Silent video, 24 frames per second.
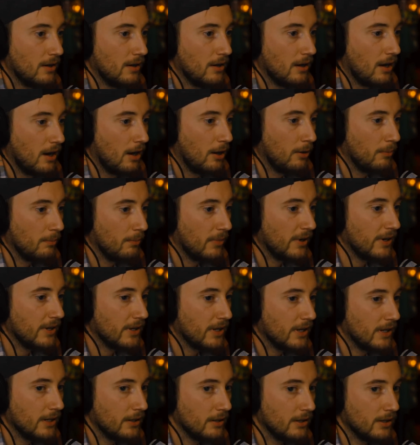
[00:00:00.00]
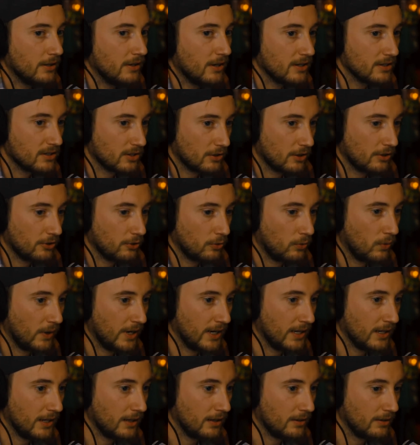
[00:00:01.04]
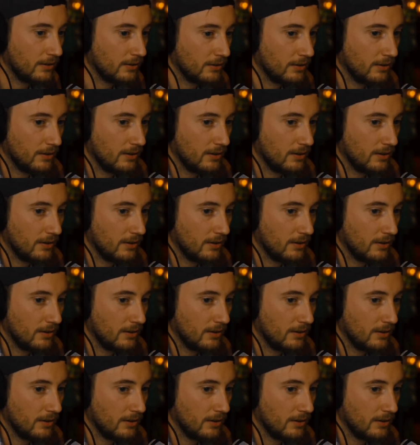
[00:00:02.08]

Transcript: But it does start to ring in,